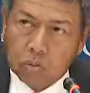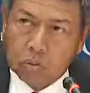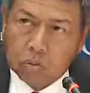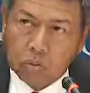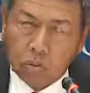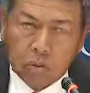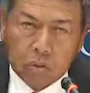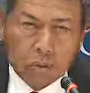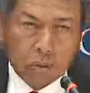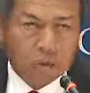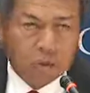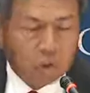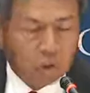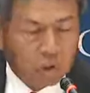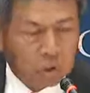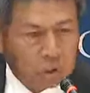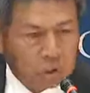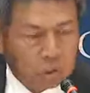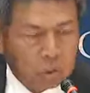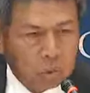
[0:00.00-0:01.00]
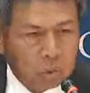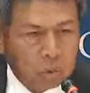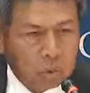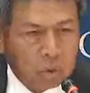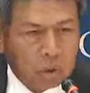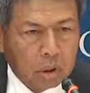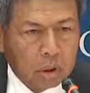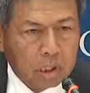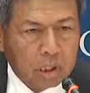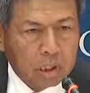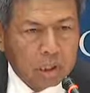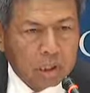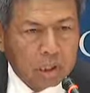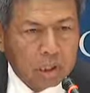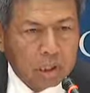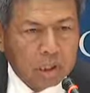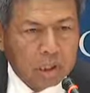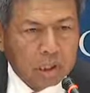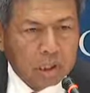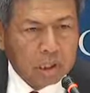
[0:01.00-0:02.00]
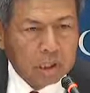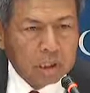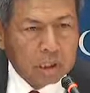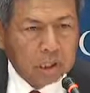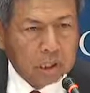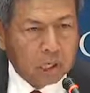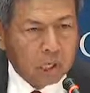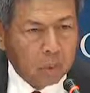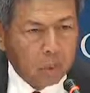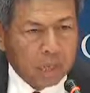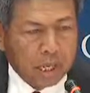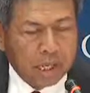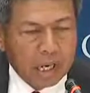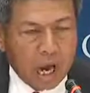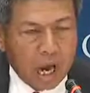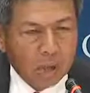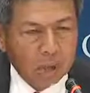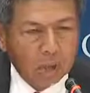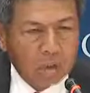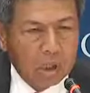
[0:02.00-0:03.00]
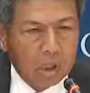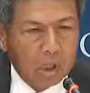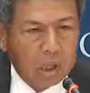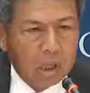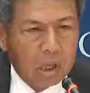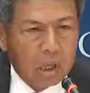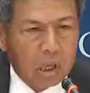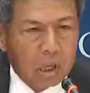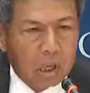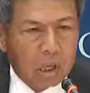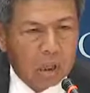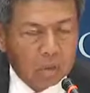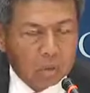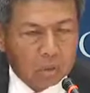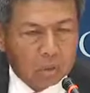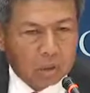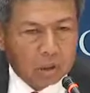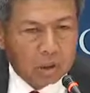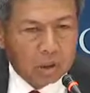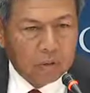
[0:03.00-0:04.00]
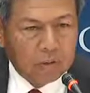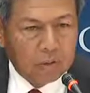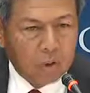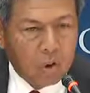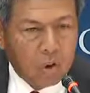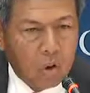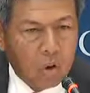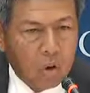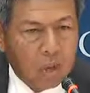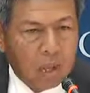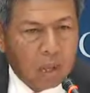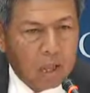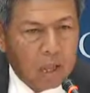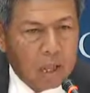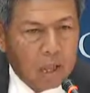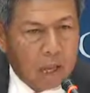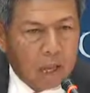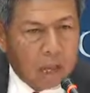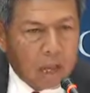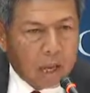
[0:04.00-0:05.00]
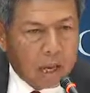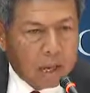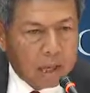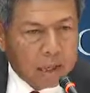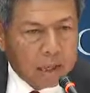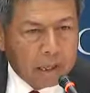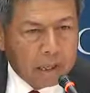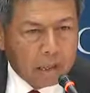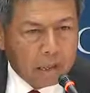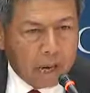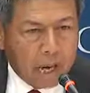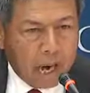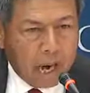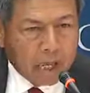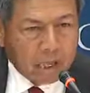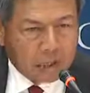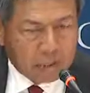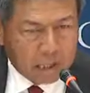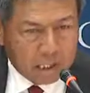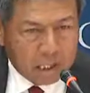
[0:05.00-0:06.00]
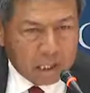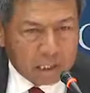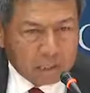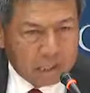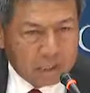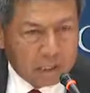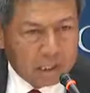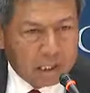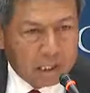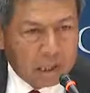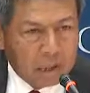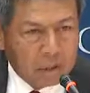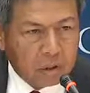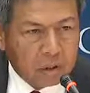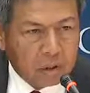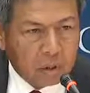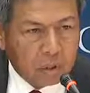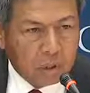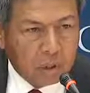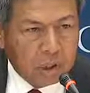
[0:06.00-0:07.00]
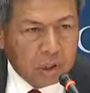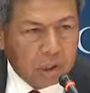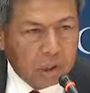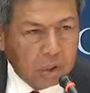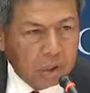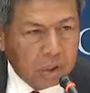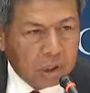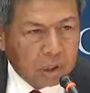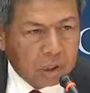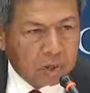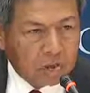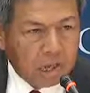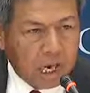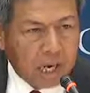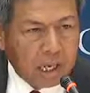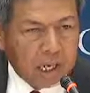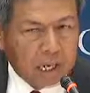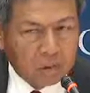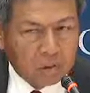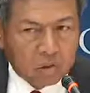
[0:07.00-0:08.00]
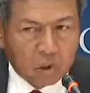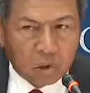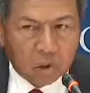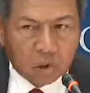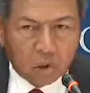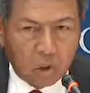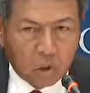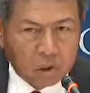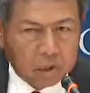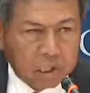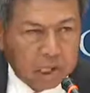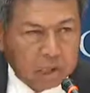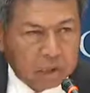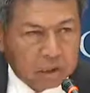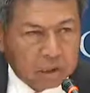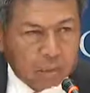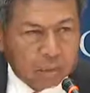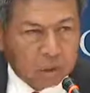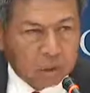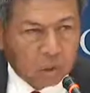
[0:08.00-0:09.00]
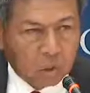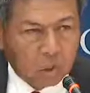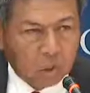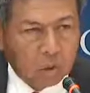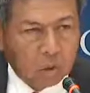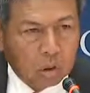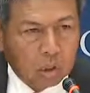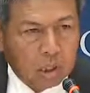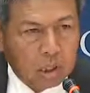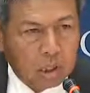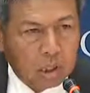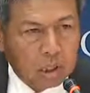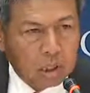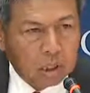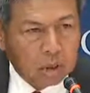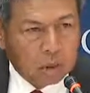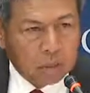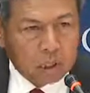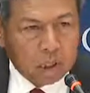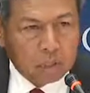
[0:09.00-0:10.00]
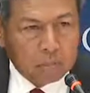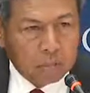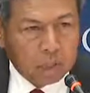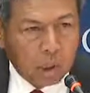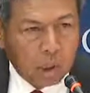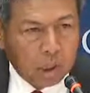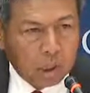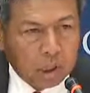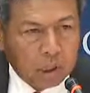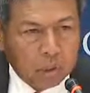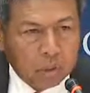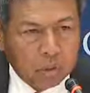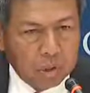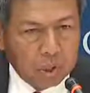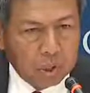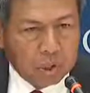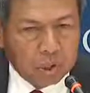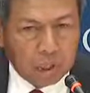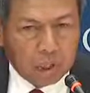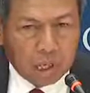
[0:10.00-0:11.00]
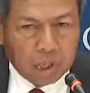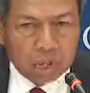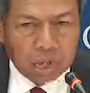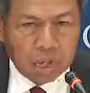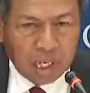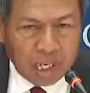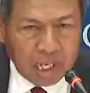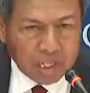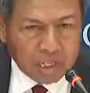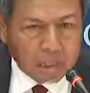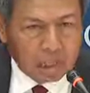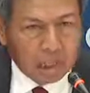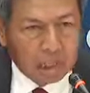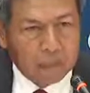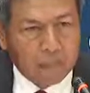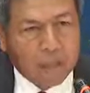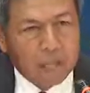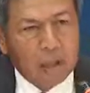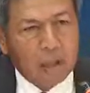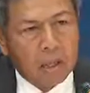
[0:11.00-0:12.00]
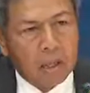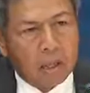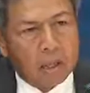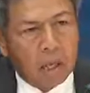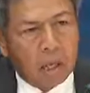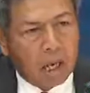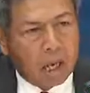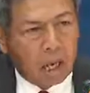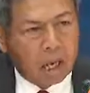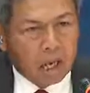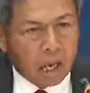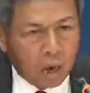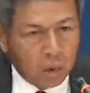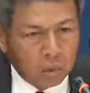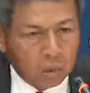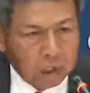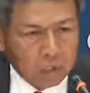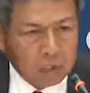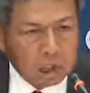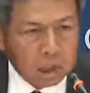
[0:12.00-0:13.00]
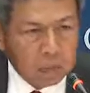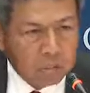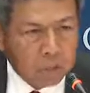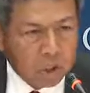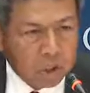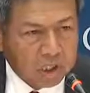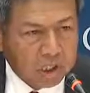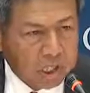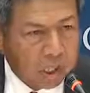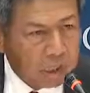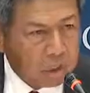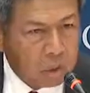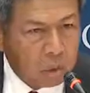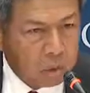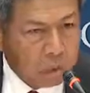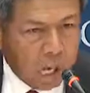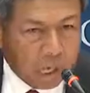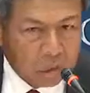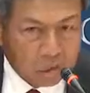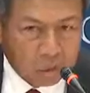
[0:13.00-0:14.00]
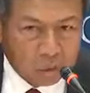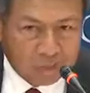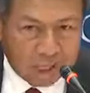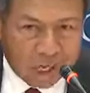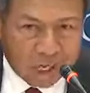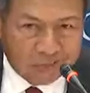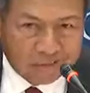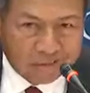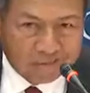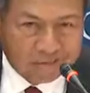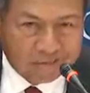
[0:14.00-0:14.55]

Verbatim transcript: uh, incidences and it went down to 24 and then i suggested that we do a trilateral coordinated patrol singapore indonesia and malaysia and our legal boy said, You can't do that.